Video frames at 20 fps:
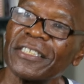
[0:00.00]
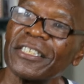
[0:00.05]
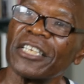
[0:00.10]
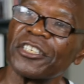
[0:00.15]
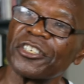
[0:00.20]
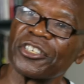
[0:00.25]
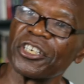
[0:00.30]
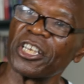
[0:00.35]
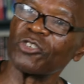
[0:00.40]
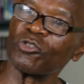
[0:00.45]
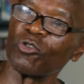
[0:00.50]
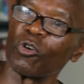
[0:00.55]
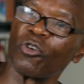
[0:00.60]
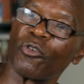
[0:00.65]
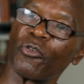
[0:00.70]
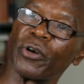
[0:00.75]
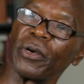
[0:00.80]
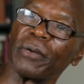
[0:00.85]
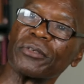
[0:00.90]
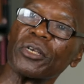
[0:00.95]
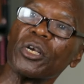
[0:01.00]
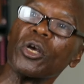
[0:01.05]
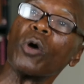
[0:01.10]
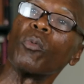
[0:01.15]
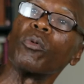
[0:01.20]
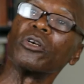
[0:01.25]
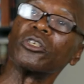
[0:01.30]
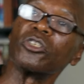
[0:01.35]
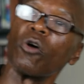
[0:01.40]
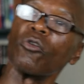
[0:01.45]
The Central Crips
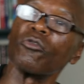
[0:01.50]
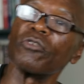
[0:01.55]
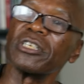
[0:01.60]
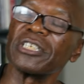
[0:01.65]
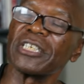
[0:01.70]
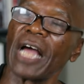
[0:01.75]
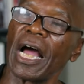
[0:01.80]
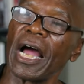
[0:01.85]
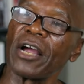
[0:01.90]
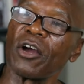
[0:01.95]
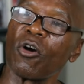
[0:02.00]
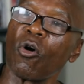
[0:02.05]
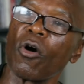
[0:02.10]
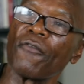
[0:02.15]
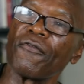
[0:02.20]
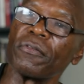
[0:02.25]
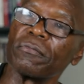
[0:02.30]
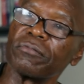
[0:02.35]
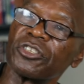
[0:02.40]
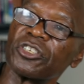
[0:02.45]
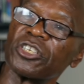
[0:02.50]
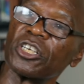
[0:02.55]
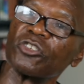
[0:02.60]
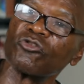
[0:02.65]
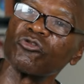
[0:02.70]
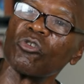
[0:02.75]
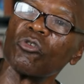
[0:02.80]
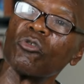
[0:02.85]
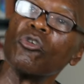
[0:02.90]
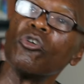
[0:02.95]
was on the side going from
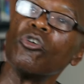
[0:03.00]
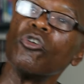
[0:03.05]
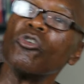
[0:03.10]
Central